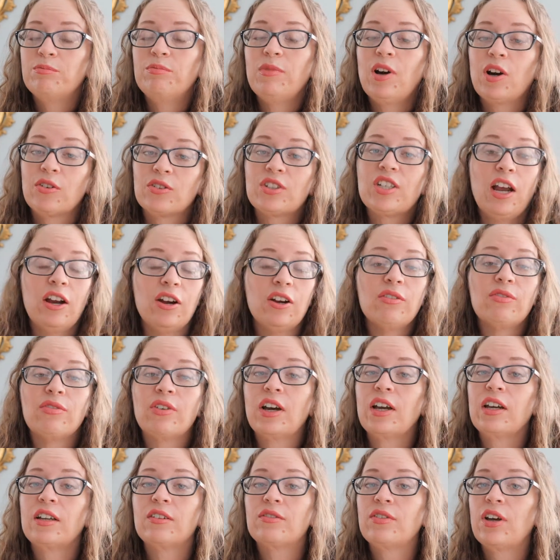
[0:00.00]
are
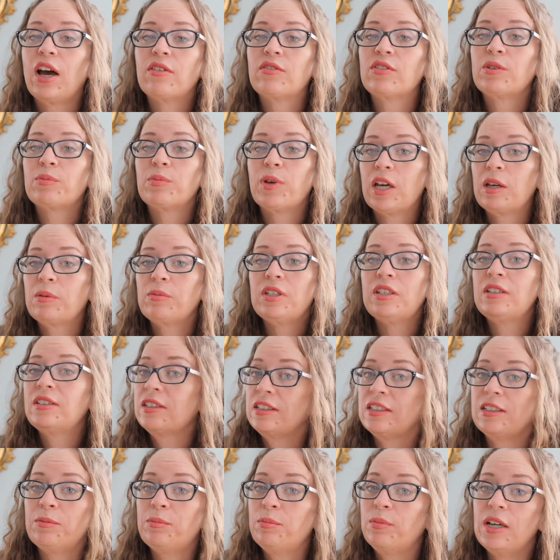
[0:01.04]
terrified of having babies,
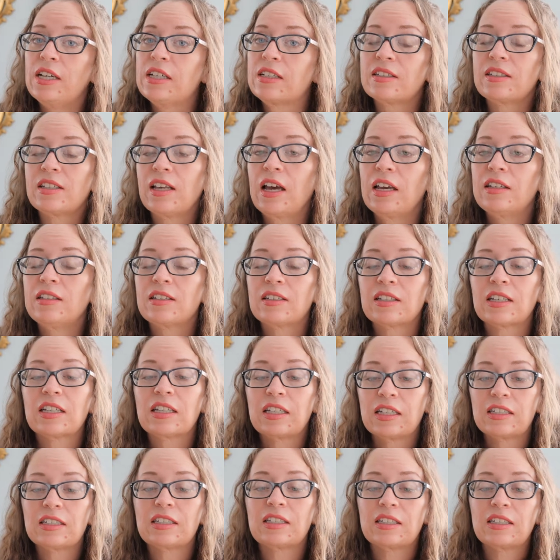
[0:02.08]
and it makes sense,
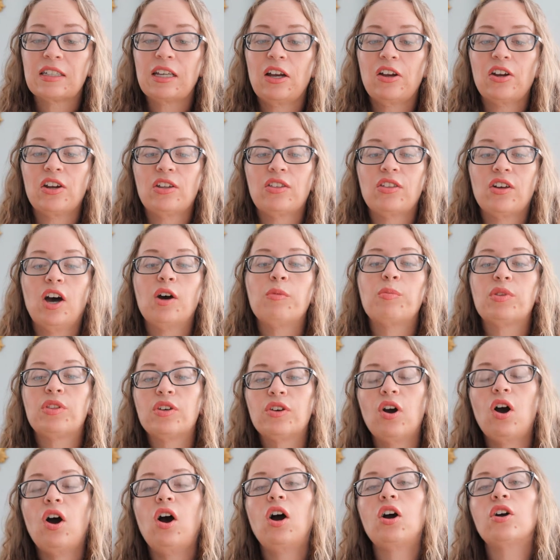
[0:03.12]
like it's a scary thought, but
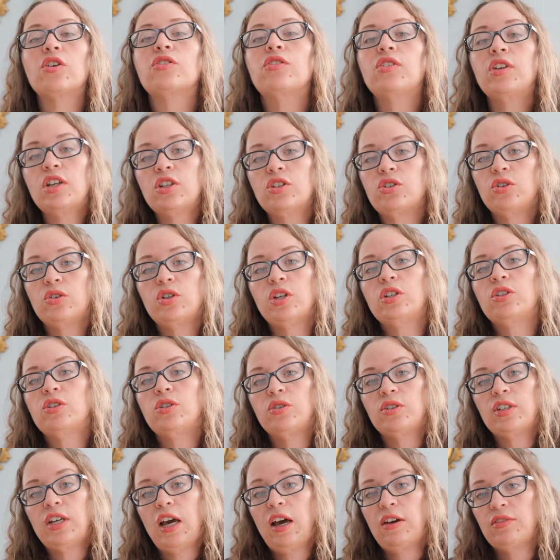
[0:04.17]
there are things you can
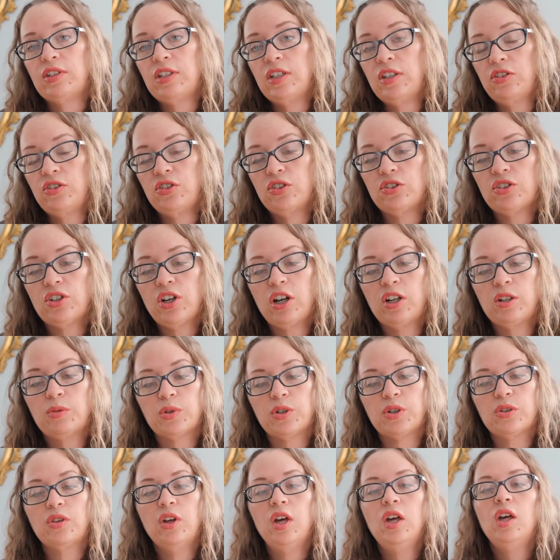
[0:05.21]
do to have an easier
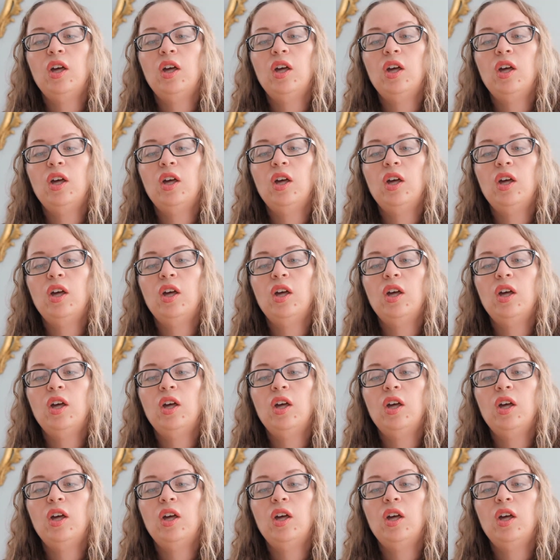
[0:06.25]
childbirth.